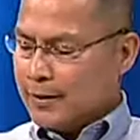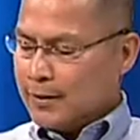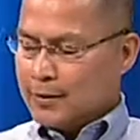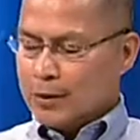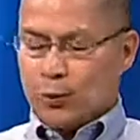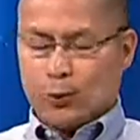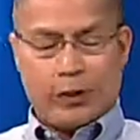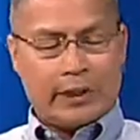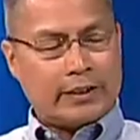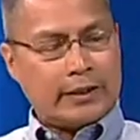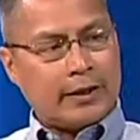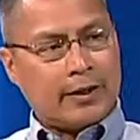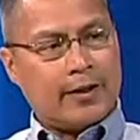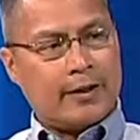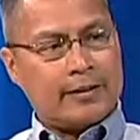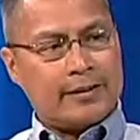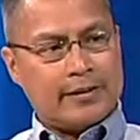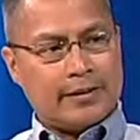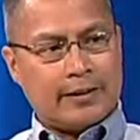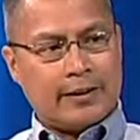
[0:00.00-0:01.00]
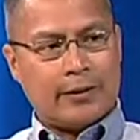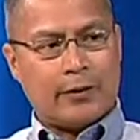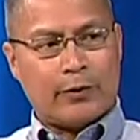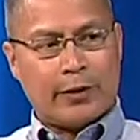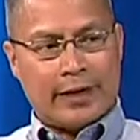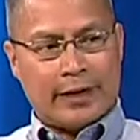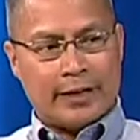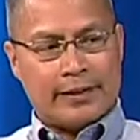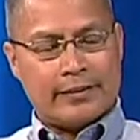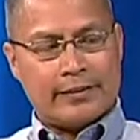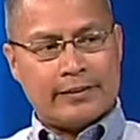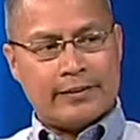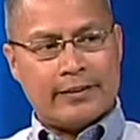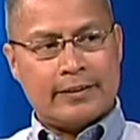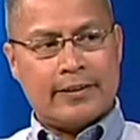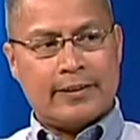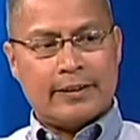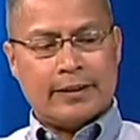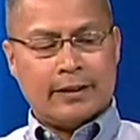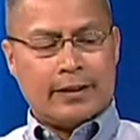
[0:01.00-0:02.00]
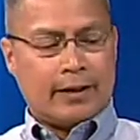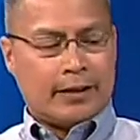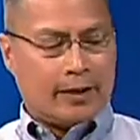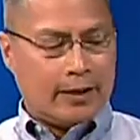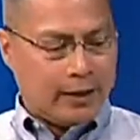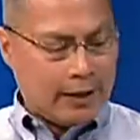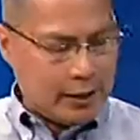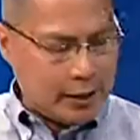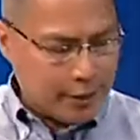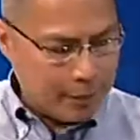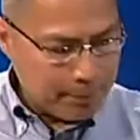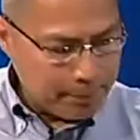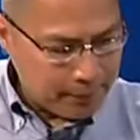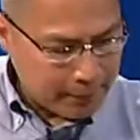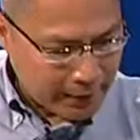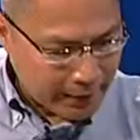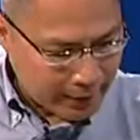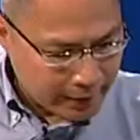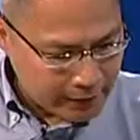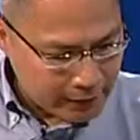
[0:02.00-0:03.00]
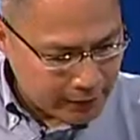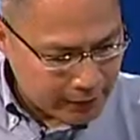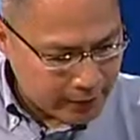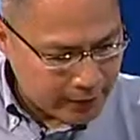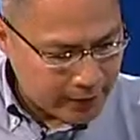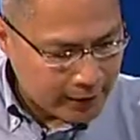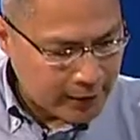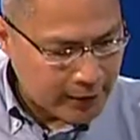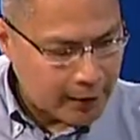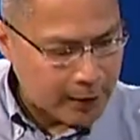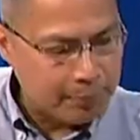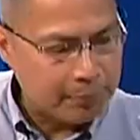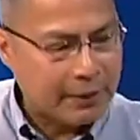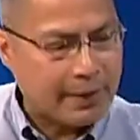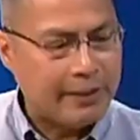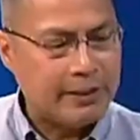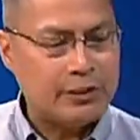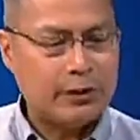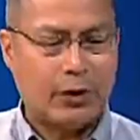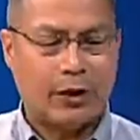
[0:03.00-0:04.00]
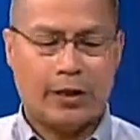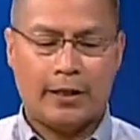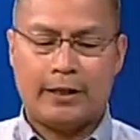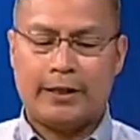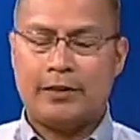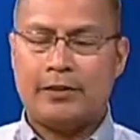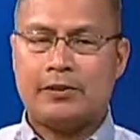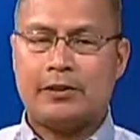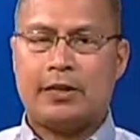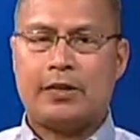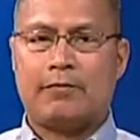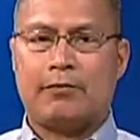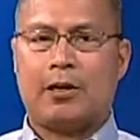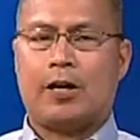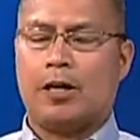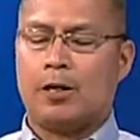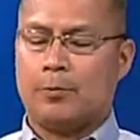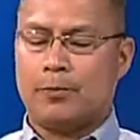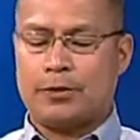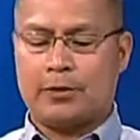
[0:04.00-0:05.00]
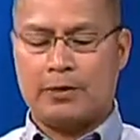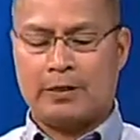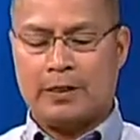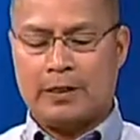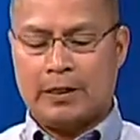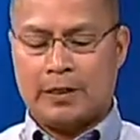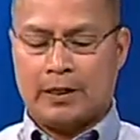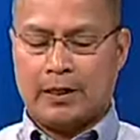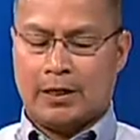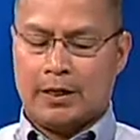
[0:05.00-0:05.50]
The RIT cart's in the horizon. Actually, easy on, easy off armor.